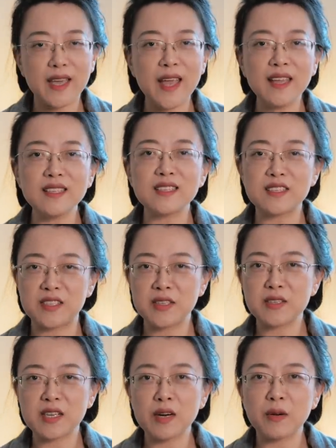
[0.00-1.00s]
And
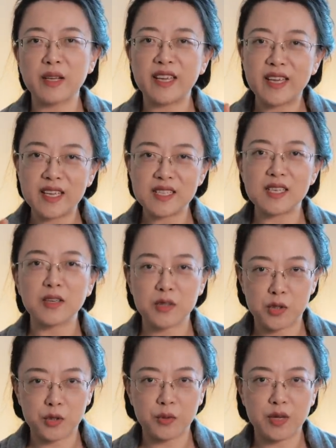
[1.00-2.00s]
Dear Diary is her
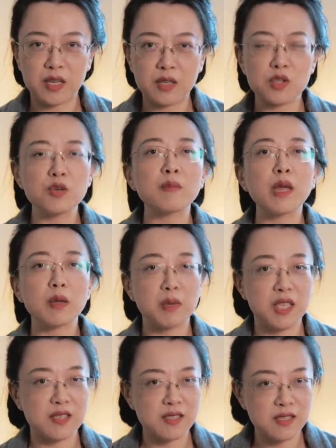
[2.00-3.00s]
story to make
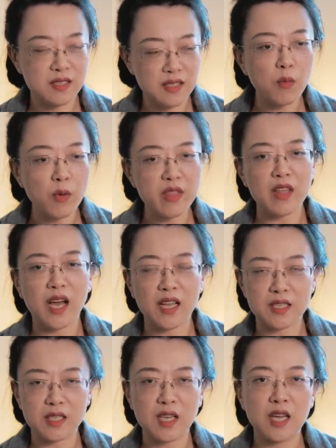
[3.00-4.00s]
peace with
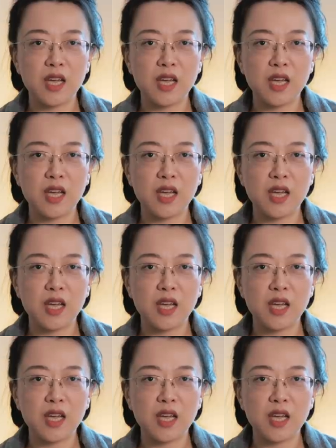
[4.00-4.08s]
that,